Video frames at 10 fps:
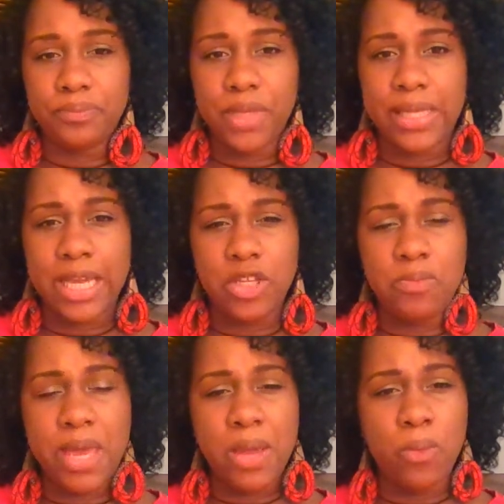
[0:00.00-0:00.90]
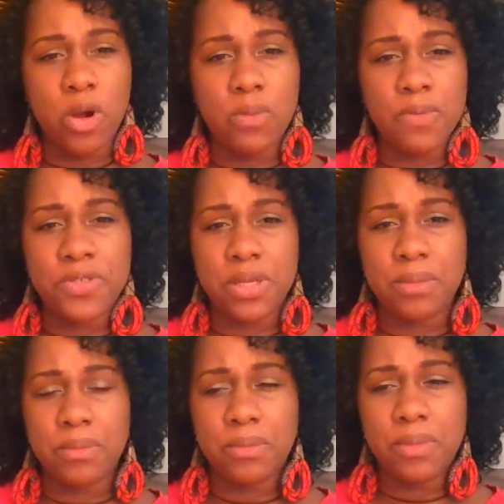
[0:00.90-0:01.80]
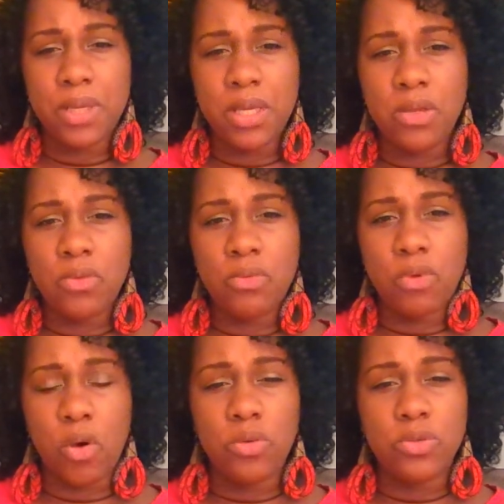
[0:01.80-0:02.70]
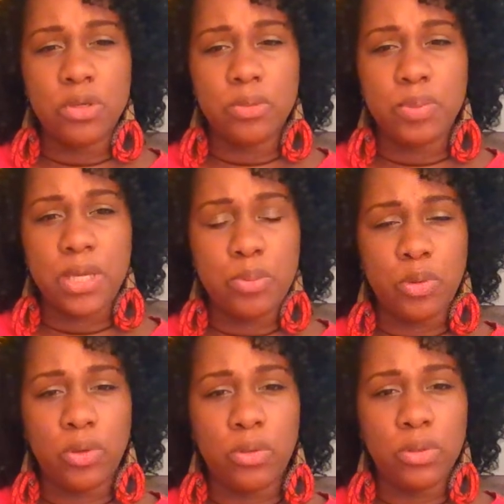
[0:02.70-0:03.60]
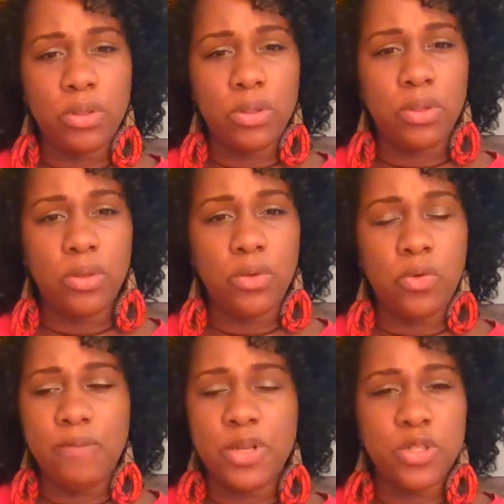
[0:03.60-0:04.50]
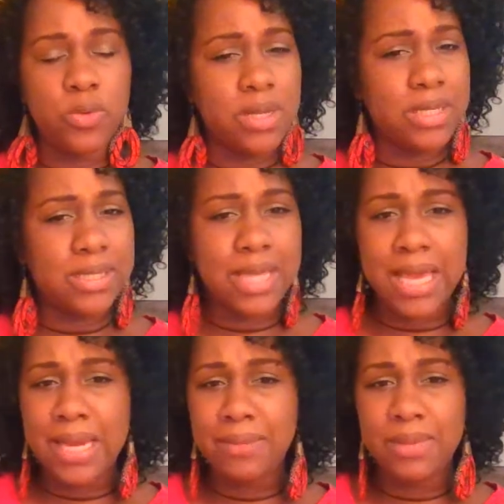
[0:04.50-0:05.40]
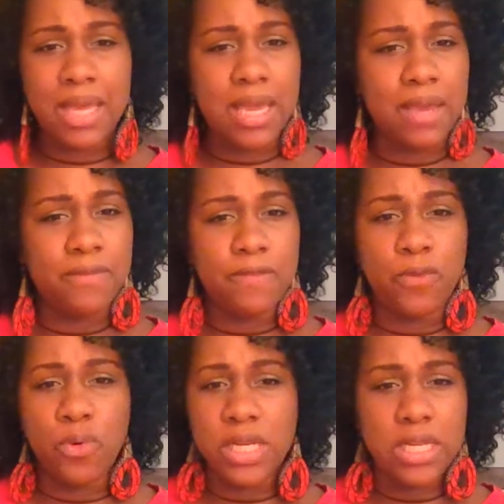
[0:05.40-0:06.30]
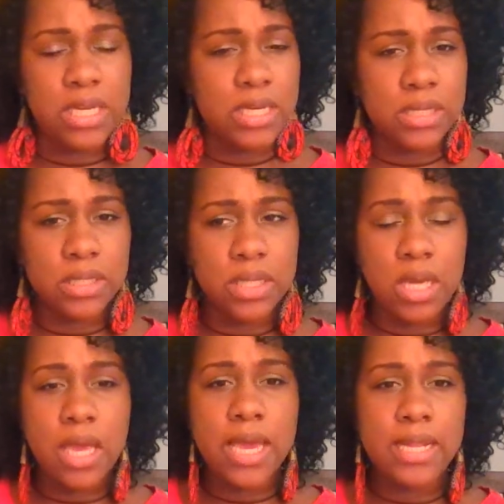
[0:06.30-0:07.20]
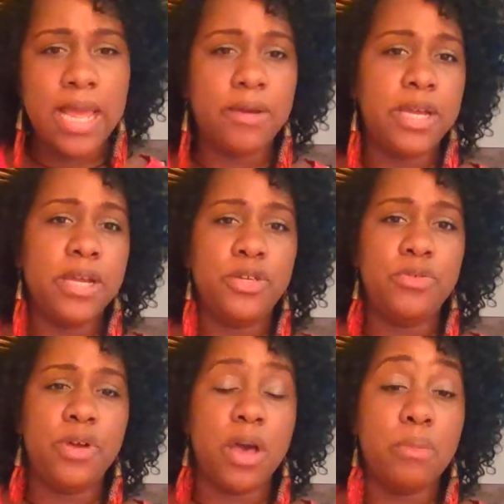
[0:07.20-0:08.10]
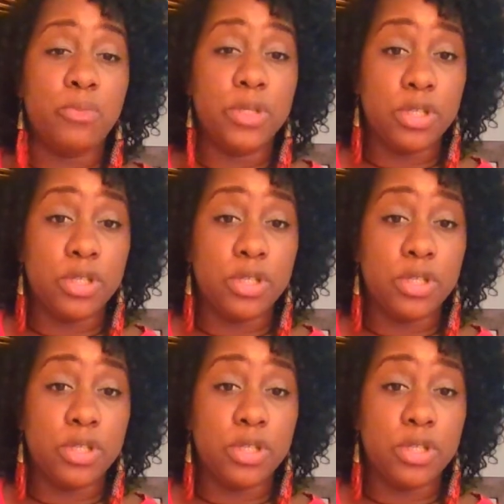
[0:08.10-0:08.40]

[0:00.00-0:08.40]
like you may work with some older people who have been doing the same thing for 40 years, and now here you come with a